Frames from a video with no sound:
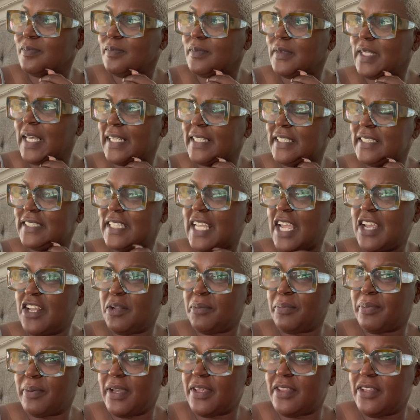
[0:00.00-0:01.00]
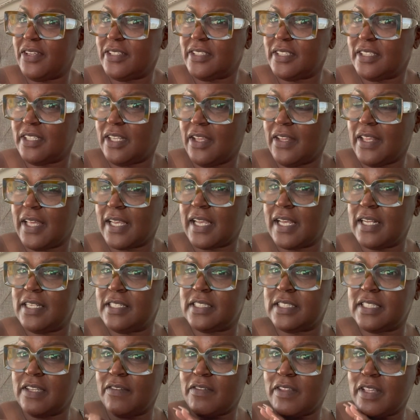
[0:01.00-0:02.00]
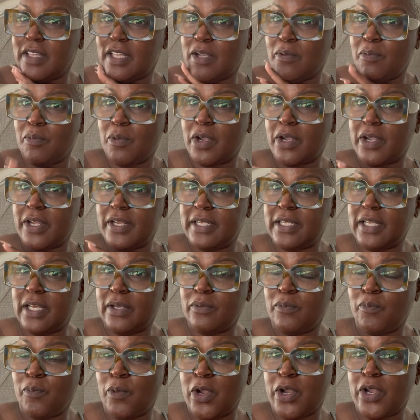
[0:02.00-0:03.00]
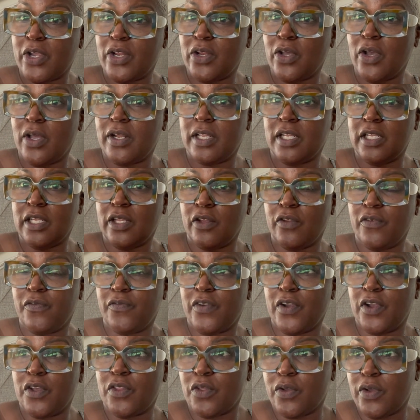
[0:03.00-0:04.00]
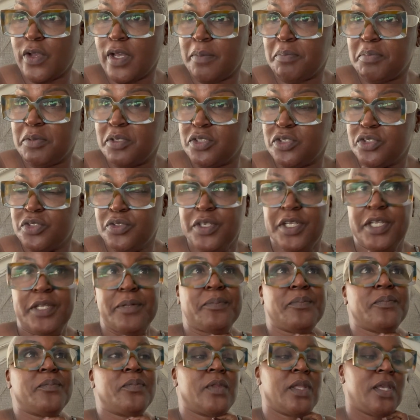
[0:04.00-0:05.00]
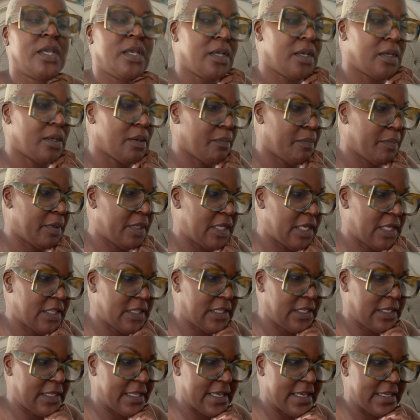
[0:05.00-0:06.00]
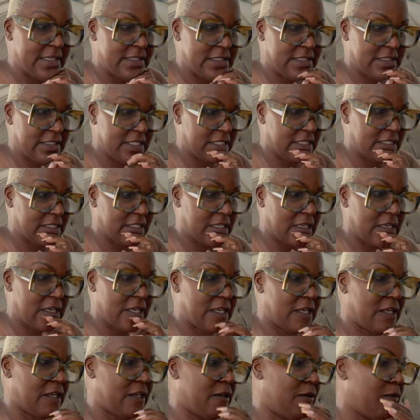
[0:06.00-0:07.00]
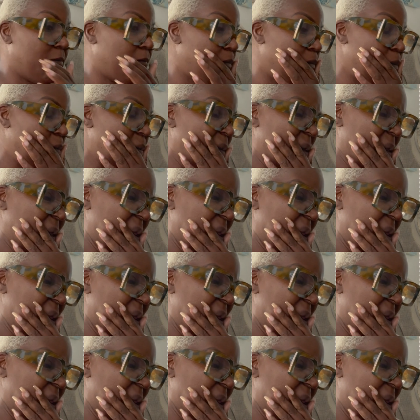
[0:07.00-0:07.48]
like Stater Brothers and all that kind of stuff that they're working on a little further up the street. But nonetheless, I'm